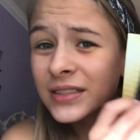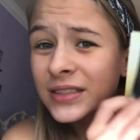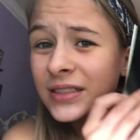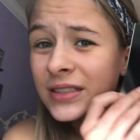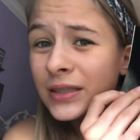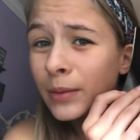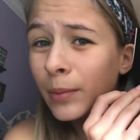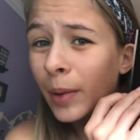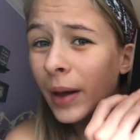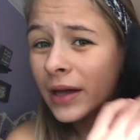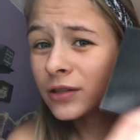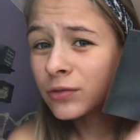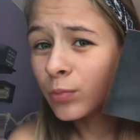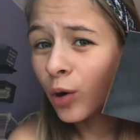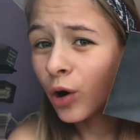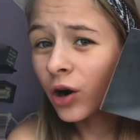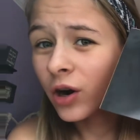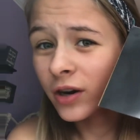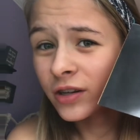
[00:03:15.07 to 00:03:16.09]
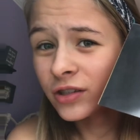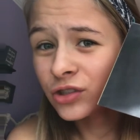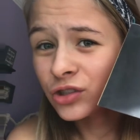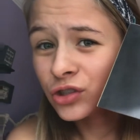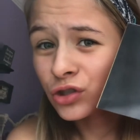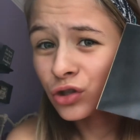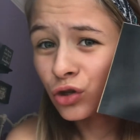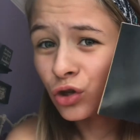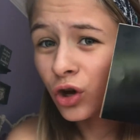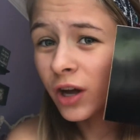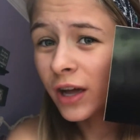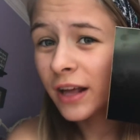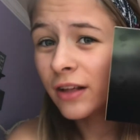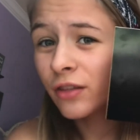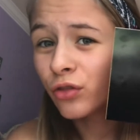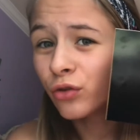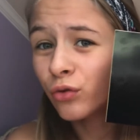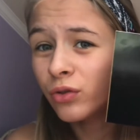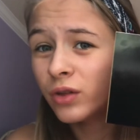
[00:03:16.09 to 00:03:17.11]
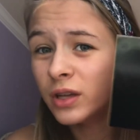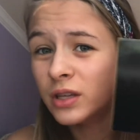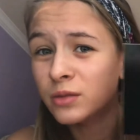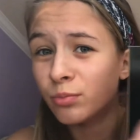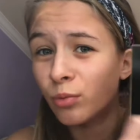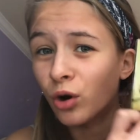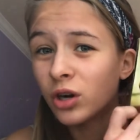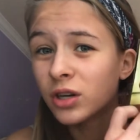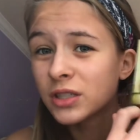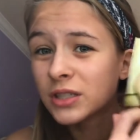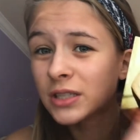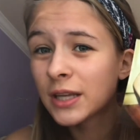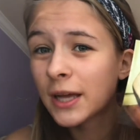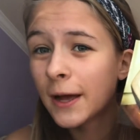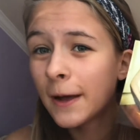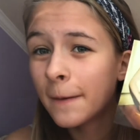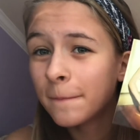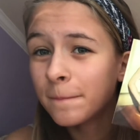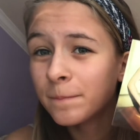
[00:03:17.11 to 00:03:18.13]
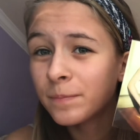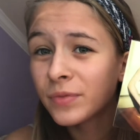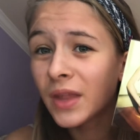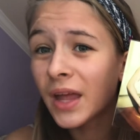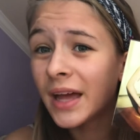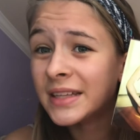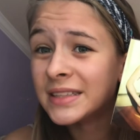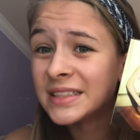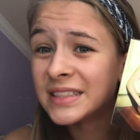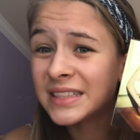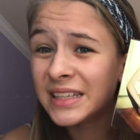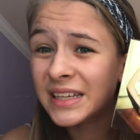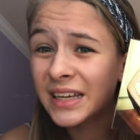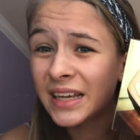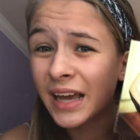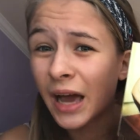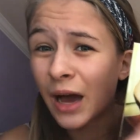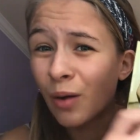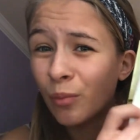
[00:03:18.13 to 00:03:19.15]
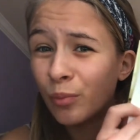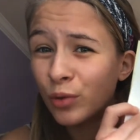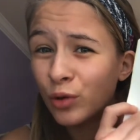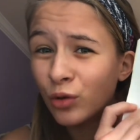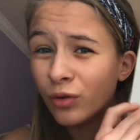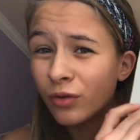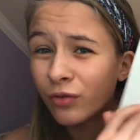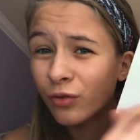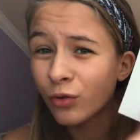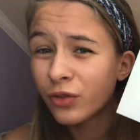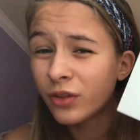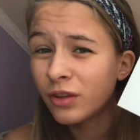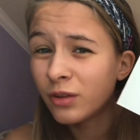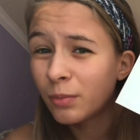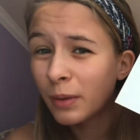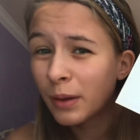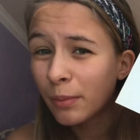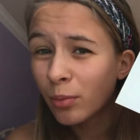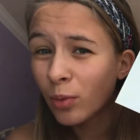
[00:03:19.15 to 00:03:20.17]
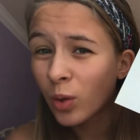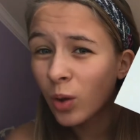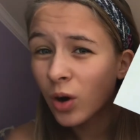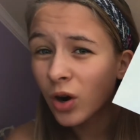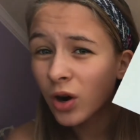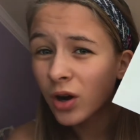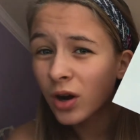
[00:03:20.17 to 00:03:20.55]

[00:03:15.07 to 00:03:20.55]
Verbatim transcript: is the best part is just looking through these books and seeing how beautiful these people are.